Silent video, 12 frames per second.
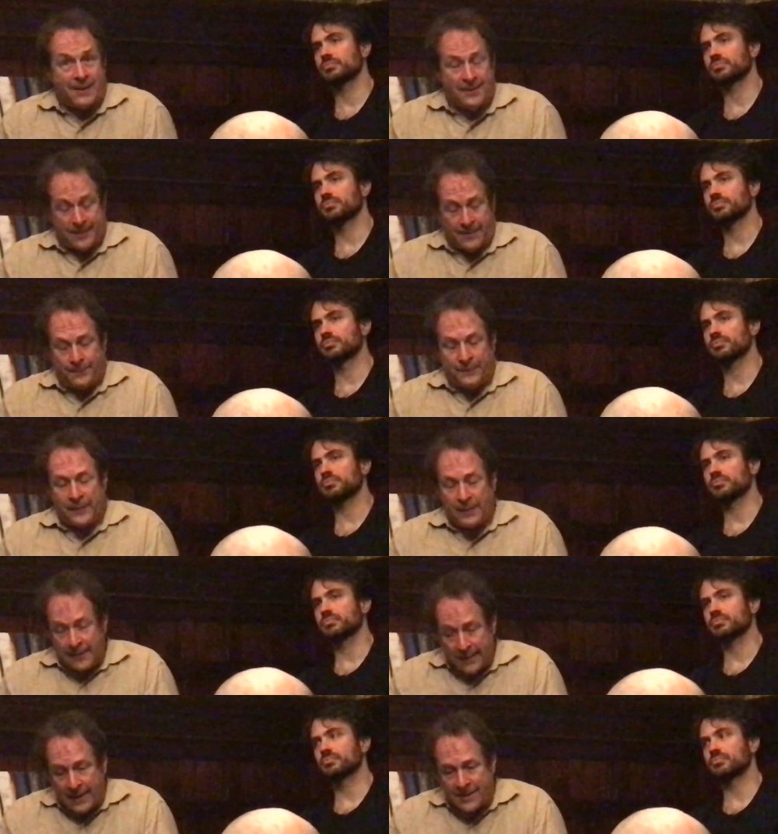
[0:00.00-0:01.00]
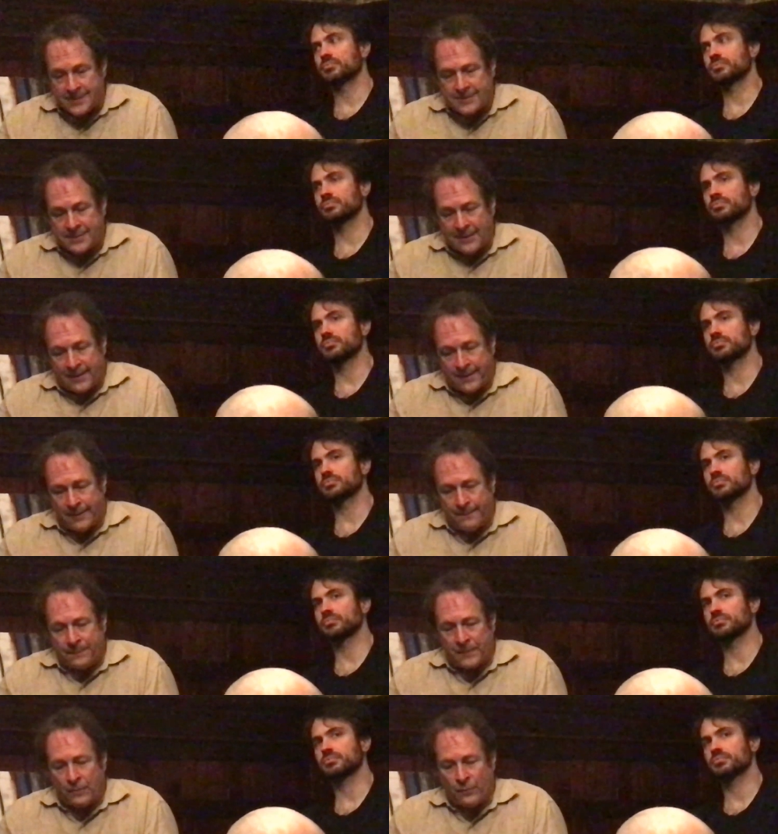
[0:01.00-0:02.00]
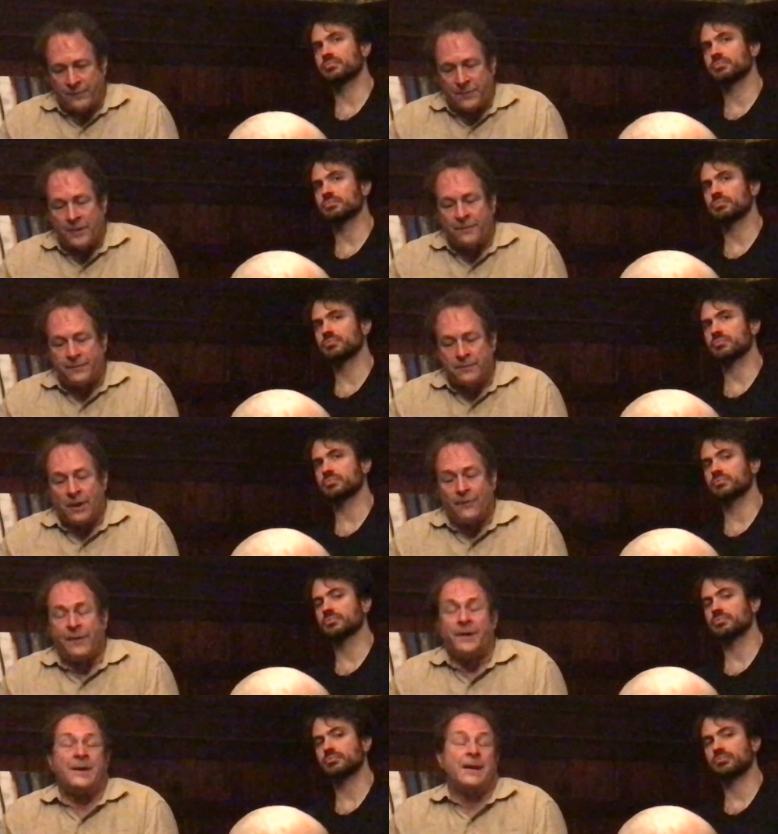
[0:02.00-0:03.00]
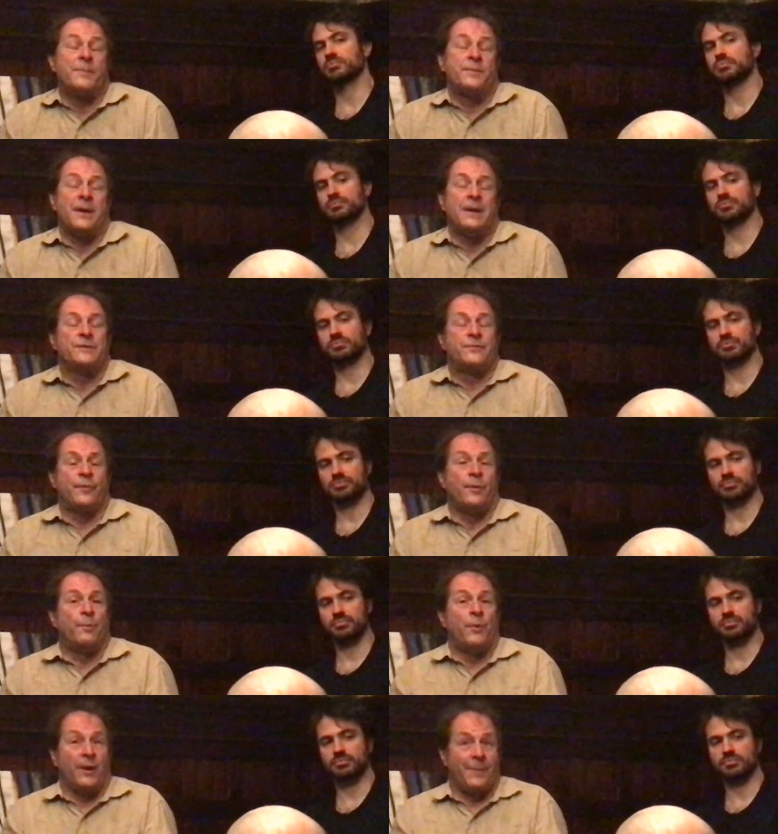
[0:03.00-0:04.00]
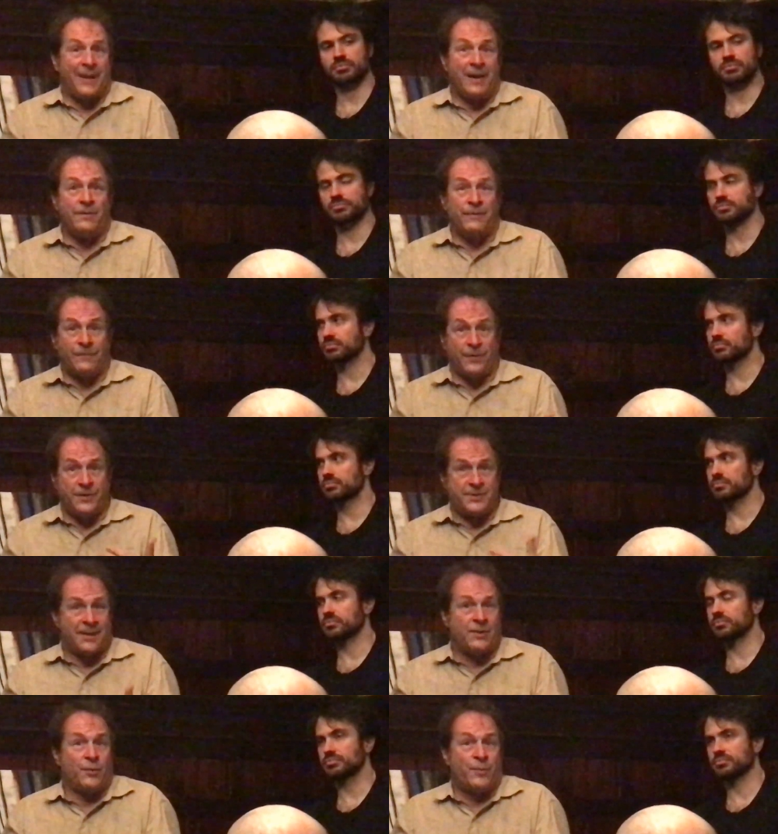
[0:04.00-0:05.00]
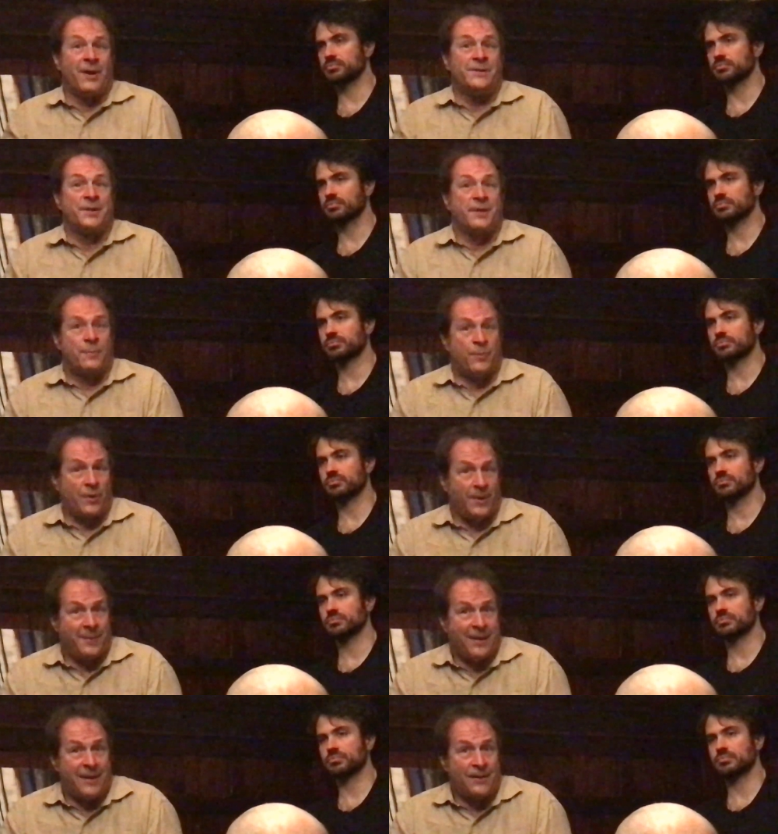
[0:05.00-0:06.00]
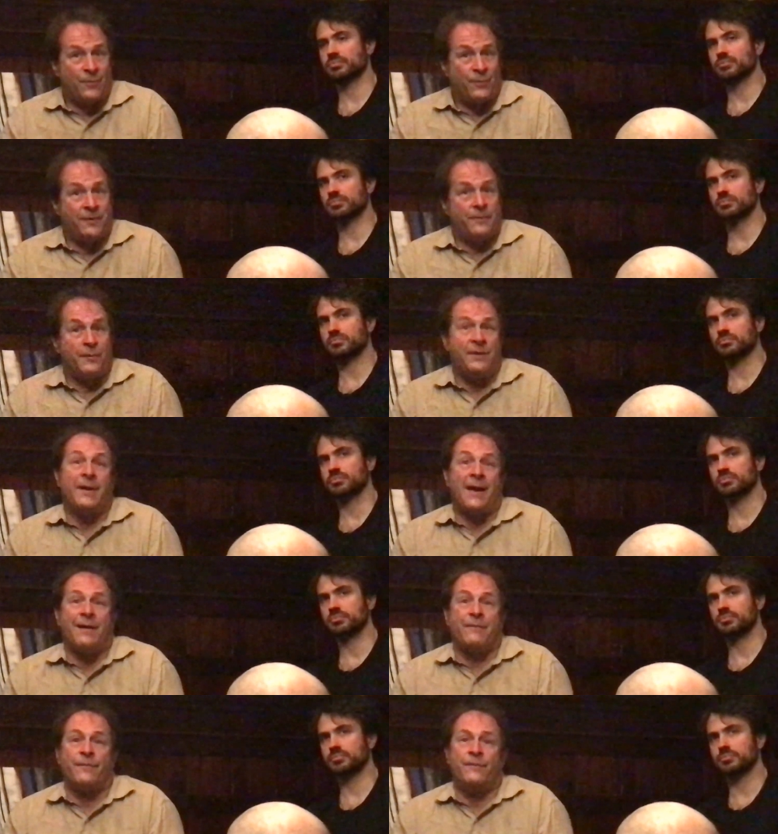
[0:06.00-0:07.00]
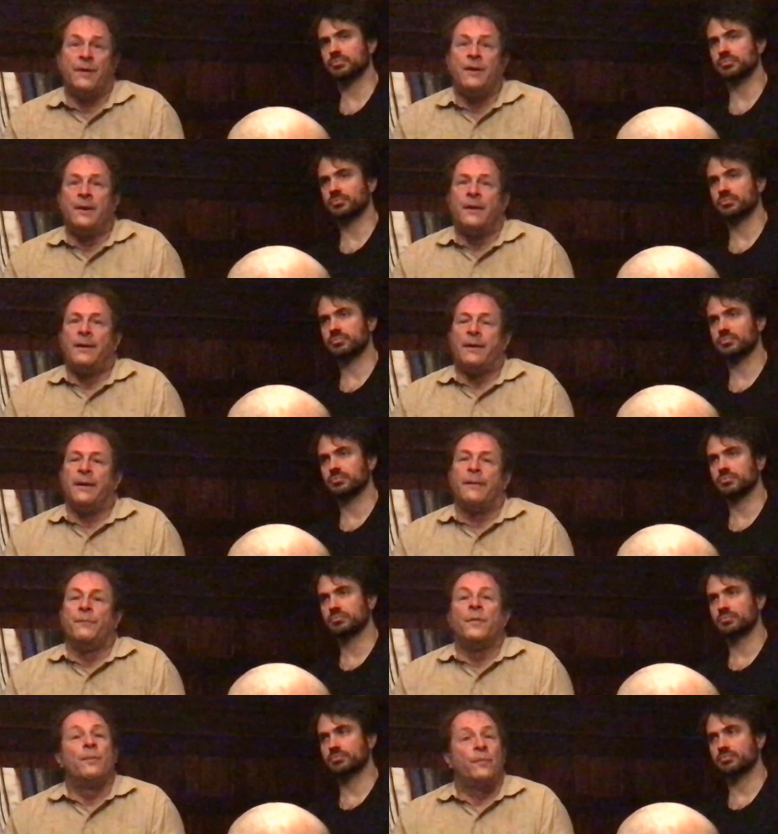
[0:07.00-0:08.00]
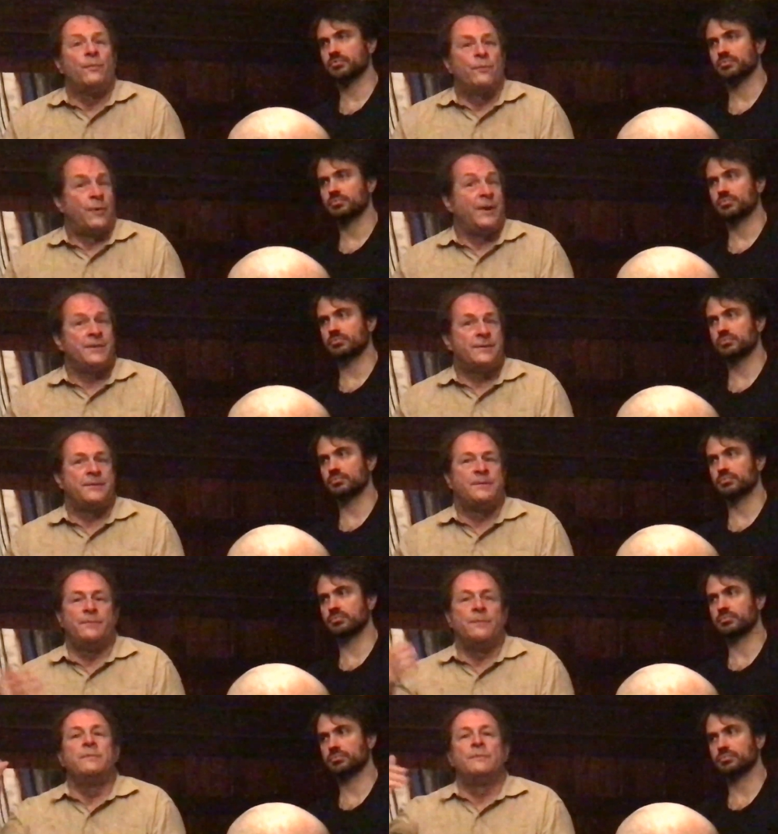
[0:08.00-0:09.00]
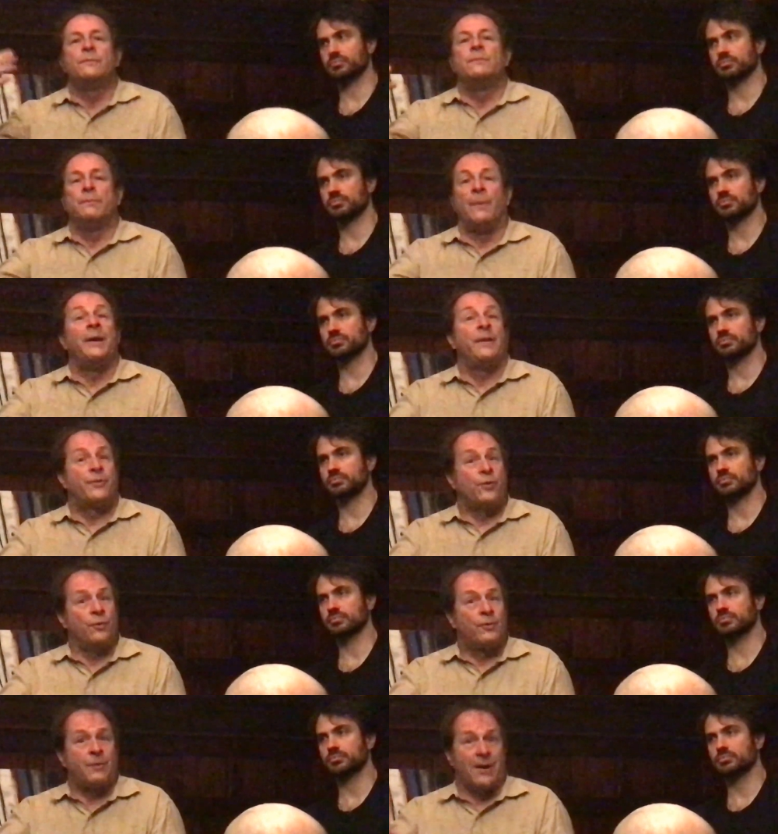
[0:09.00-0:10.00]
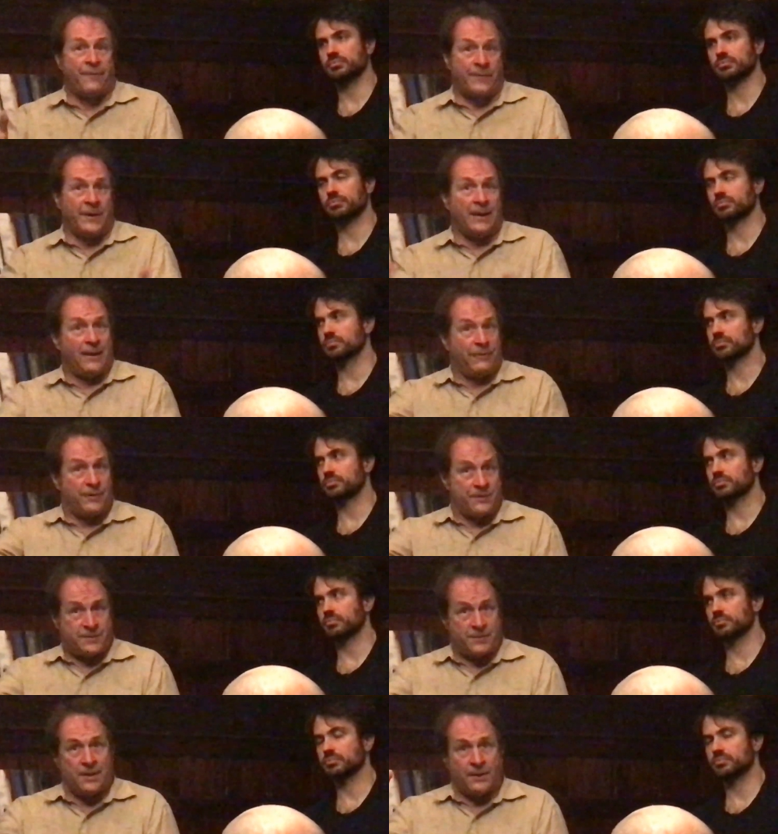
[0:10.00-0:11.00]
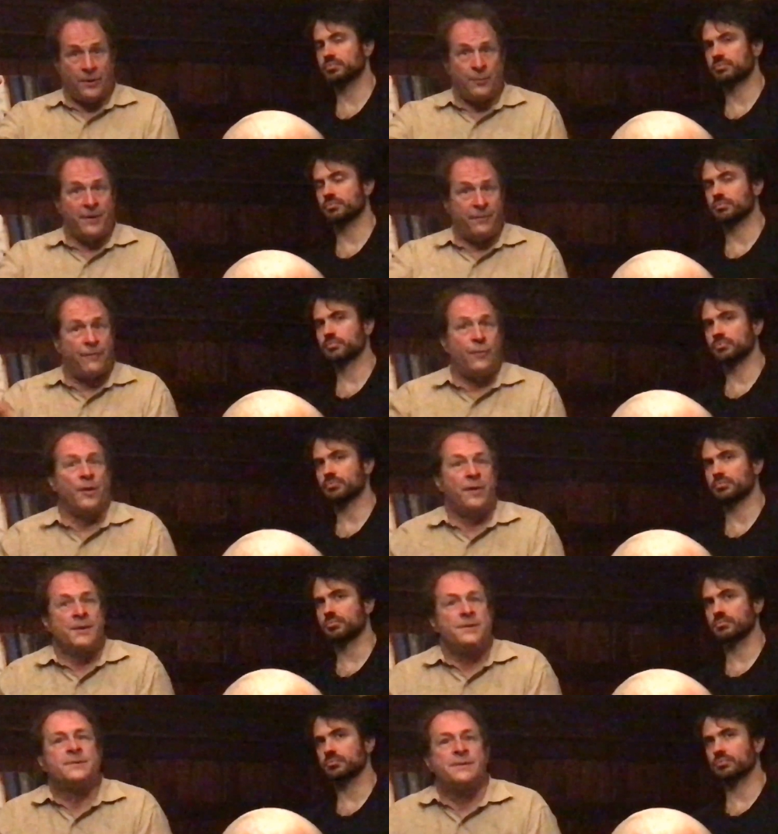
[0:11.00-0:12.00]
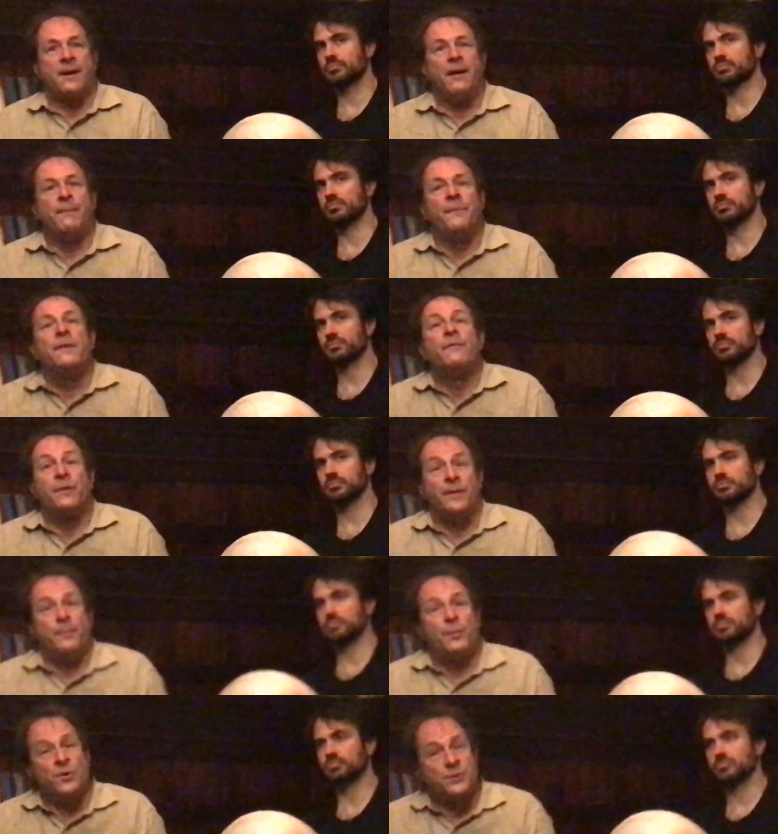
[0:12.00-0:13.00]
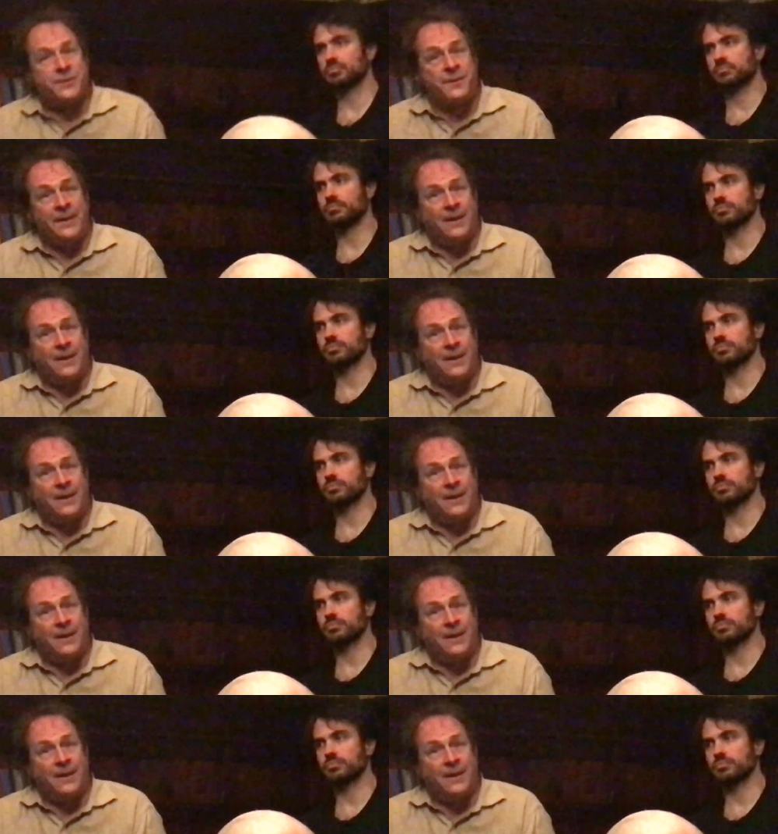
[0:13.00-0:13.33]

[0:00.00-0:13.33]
Speaker 1: and um, yes, um, we've done crowdfunding campaigns for Burning Man, for the Zendo project at Burning Man. We, we have um, raised money through crowdfunding even a little bit for this um, for the purchase of